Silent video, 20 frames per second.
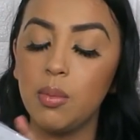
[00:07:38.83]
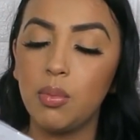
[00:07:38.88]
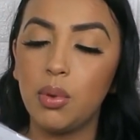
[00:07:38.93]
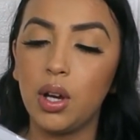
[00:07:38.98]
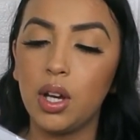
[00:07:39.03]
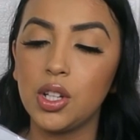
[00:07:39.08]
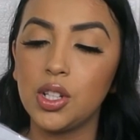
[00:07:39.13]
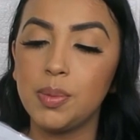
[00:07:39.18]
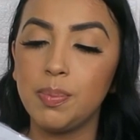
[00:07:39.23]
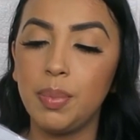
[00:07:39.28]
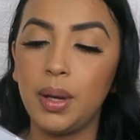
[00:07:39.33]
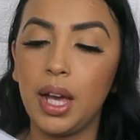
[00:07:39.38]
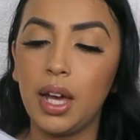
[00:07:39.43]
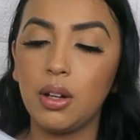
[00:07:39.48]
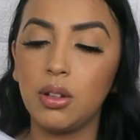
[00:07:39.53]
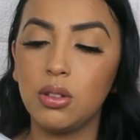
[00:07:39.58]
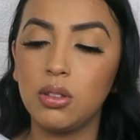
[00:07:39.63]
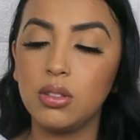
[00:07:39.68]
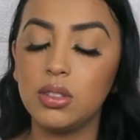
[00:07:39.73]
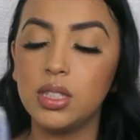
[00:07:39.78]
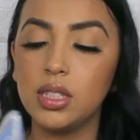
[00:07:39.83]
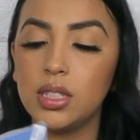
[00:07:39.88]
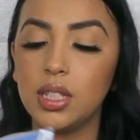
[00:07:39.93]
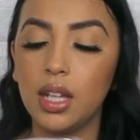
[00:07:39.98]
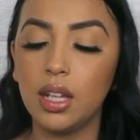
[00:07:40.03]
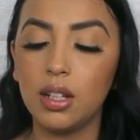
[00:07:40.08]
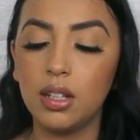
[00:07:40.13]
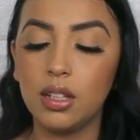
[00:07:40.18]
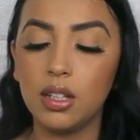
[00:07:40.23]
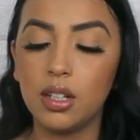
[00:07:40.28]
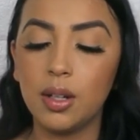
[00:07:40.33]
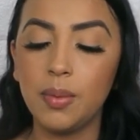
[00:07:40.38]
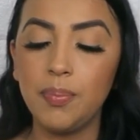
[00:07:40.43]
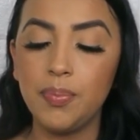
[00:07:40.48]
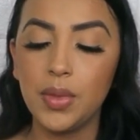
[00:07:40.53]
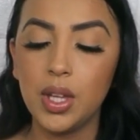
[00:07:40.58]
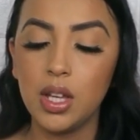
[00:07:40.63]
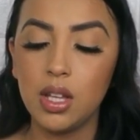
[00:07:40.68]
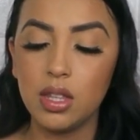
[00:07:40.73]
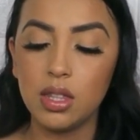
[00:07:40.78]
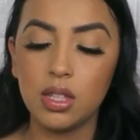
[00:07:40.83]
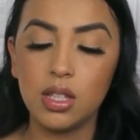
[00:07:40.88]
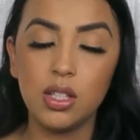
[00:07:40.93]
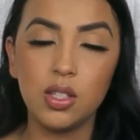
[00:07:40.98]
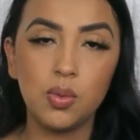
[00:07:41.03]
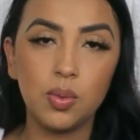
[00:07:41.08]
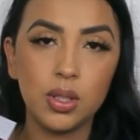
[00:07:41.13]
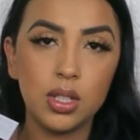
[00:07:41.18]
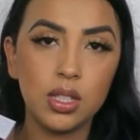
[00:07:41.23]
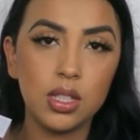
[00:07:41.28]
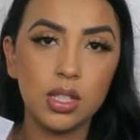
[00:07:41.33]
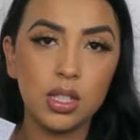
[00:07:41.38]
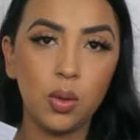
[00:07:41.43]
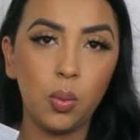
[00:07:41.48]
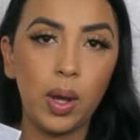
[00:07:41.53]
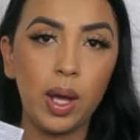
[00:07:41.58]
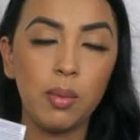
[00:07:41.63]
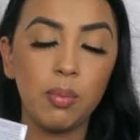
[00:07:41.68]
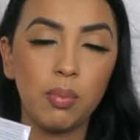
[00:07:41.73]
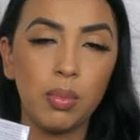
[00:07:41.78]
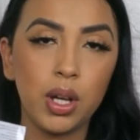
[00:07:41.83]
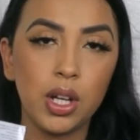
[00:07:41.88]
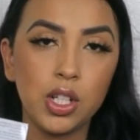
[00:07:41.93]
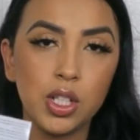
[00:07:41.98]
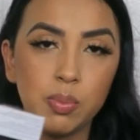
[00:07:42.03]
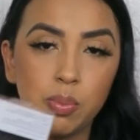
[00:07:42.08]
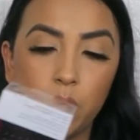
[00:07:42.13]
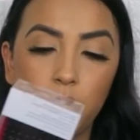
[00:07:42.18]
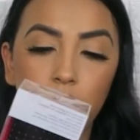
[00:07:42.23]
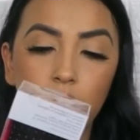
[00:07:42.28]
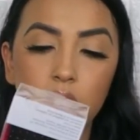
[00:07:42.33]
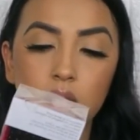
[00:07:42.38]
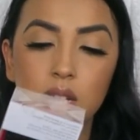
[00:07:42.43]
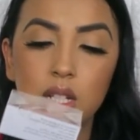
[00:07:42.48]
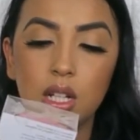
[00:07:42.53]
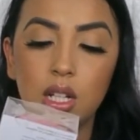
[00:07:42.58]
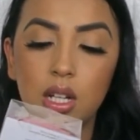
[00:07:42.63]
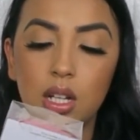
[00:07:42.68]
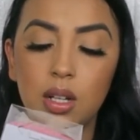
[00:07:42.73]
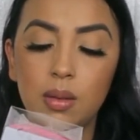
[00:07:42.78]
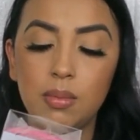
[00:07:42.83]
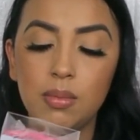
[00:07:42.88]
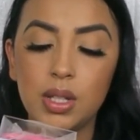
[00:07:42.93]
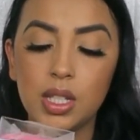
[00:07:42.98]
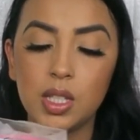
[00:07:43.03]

Brush Paddle Detangler. These ones, the Wet Brush brand, um,